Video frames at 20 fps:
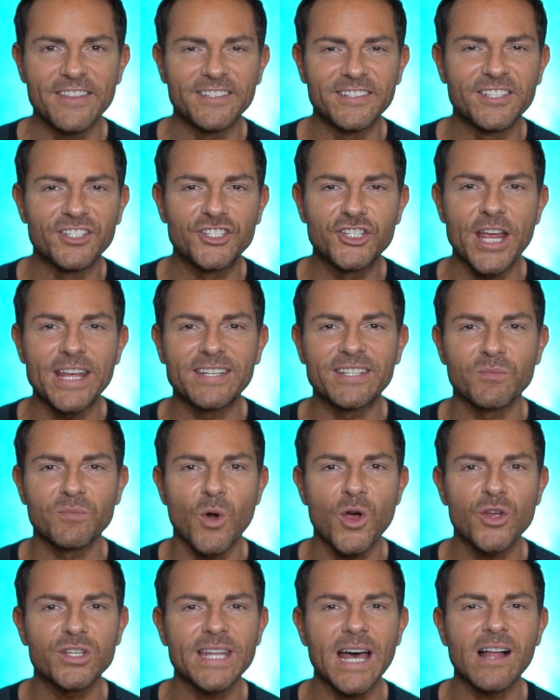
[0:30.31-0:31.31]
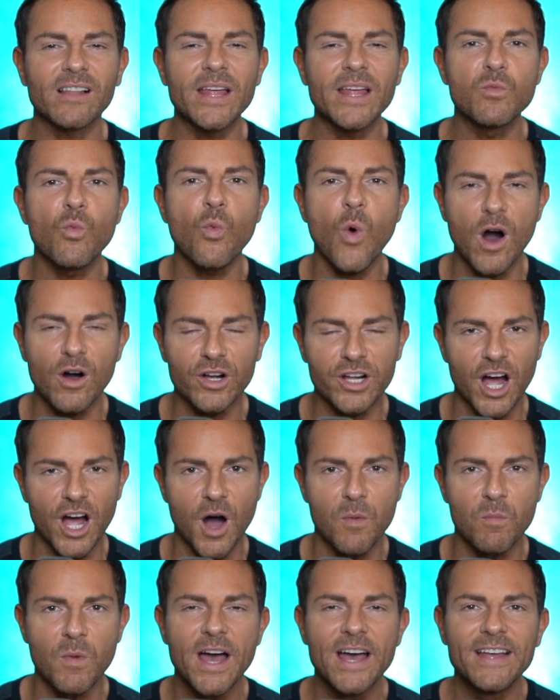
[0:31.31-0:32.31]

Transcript: this is Jason Rozell and welcome